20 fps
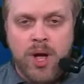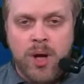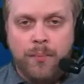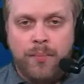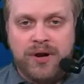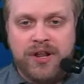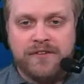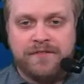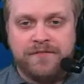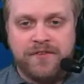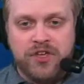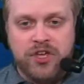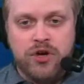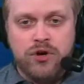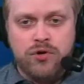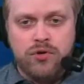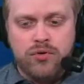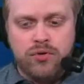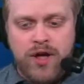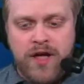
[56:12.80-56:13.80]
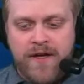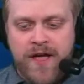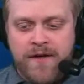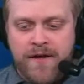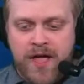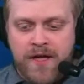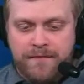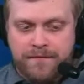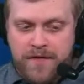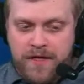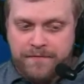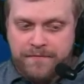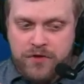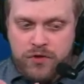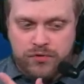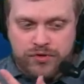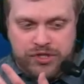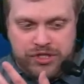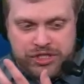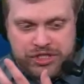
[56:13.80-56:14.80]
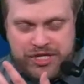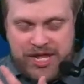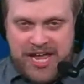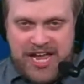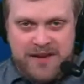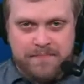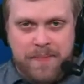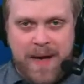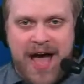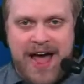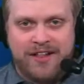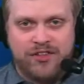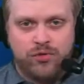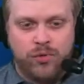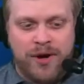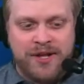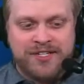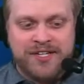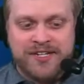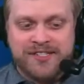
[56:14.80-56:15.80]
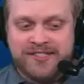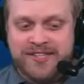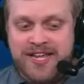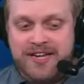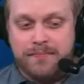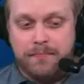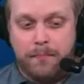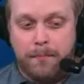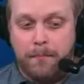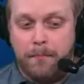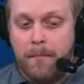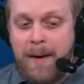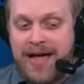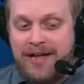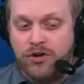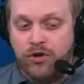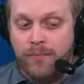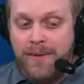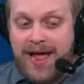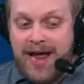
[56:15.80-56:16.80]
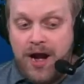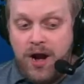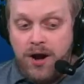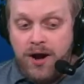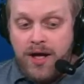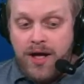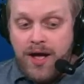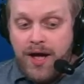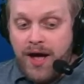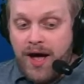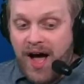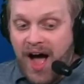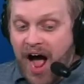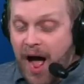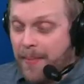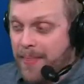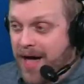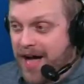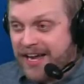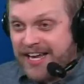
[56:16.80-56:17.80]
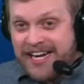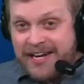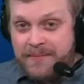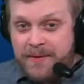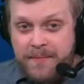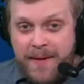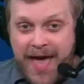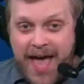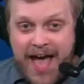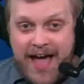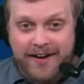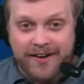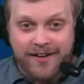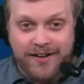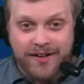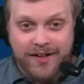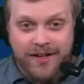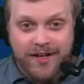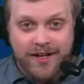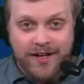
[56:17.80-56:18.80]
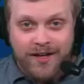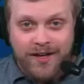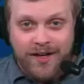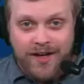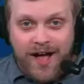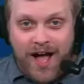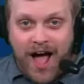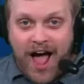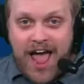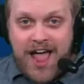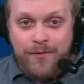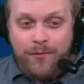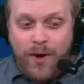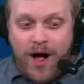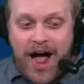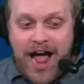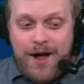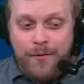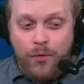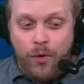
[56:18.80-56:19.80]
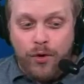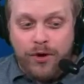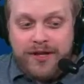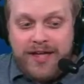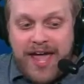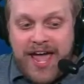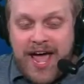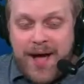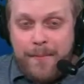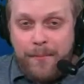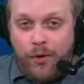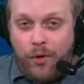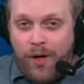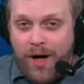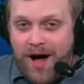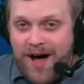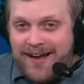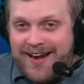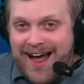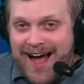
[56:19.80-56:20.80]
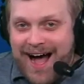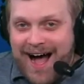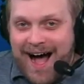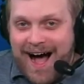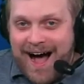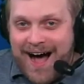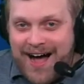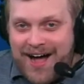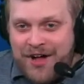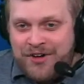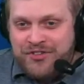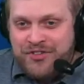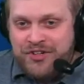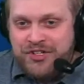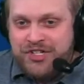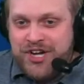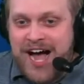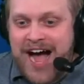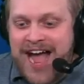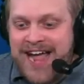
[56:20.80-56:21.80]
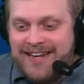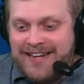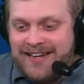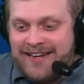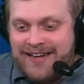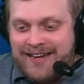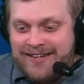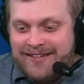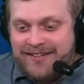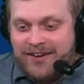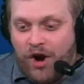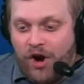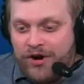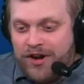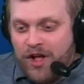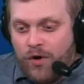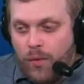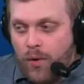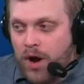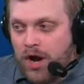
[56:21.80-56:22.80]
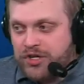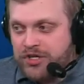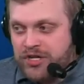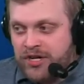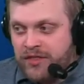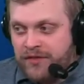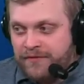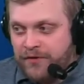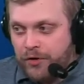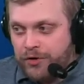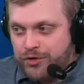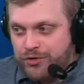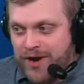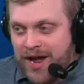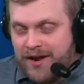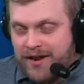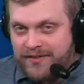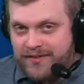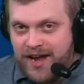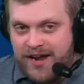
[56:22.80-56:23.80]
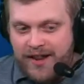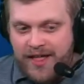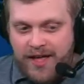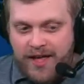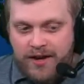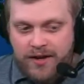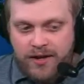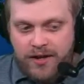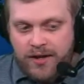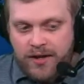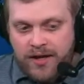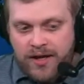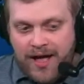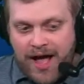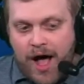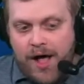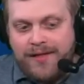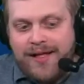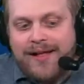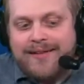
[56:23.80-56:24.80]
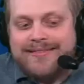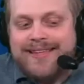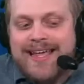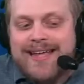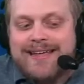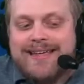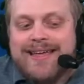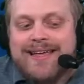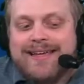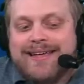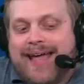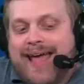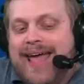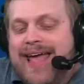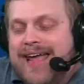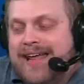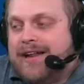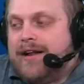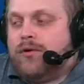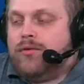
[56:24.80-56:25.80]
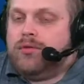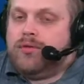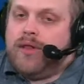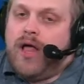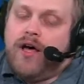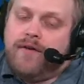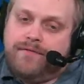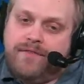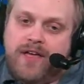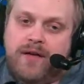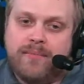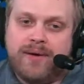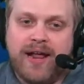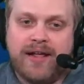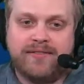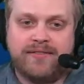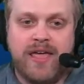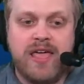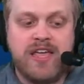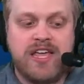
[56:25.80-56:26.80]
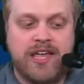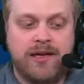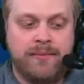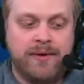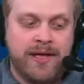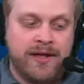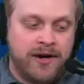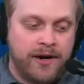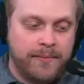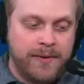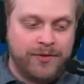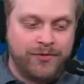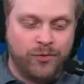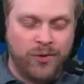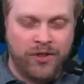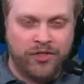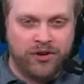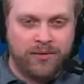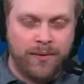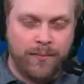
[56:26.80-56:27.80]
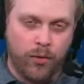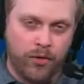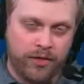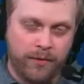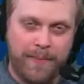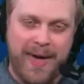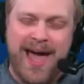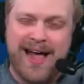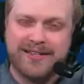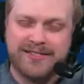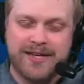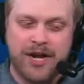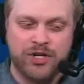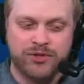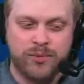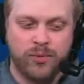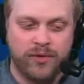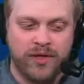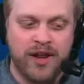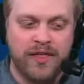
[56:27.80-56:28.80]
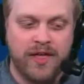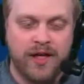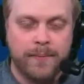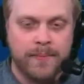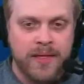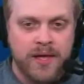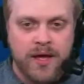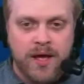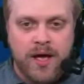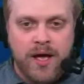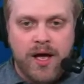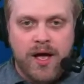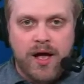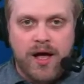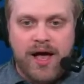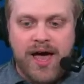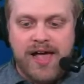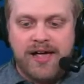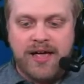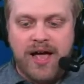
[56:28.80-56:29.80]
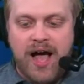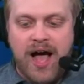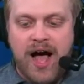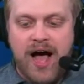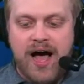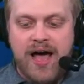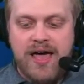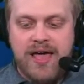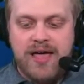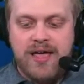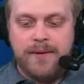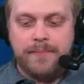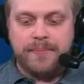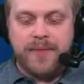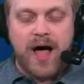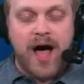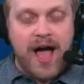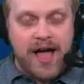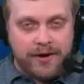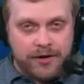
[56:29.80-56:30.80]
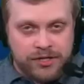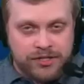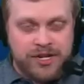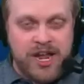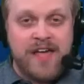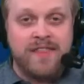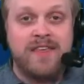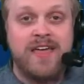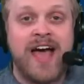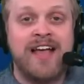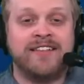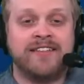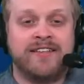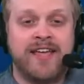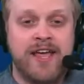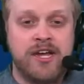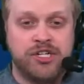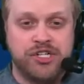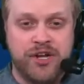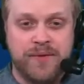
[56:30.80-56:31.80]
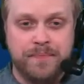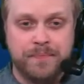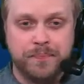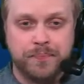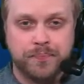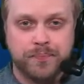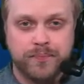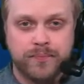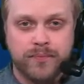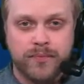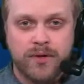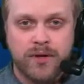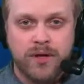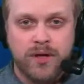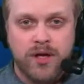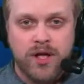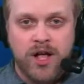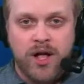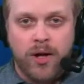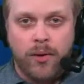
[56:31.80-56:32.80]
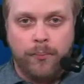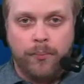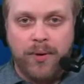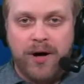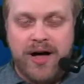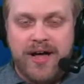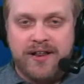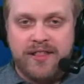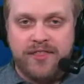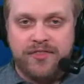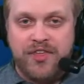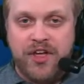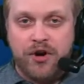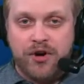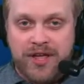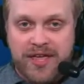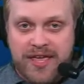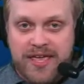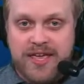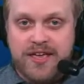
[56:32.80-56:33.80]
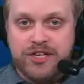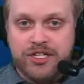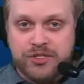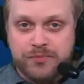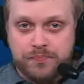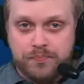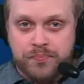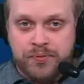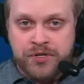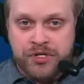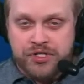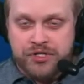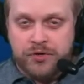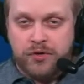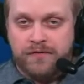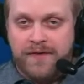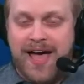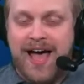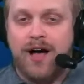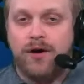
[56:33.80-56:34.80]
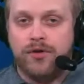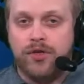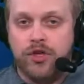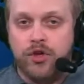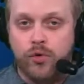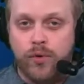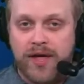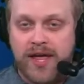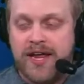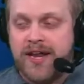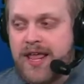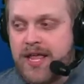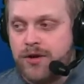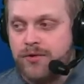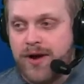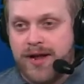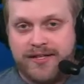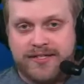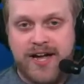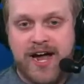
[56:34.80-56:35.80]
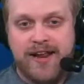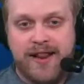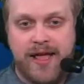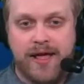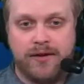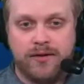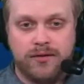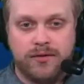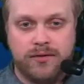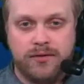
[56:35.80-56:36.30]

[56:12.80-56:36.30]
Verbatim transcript: but if you if, if you stand pat at twenty-six and take Michael Mayer, I'm not going to be mad. I, I will gamble on Andre the Giant and Darnell Washington in the first round at tight end. I'll, I'll take Kincaid. I don't love him, but I take him. He ended up being twenty-third on my board. The back scares me more than anything. Like, I, I understand the hesitation, but there is positional value in a great tight end.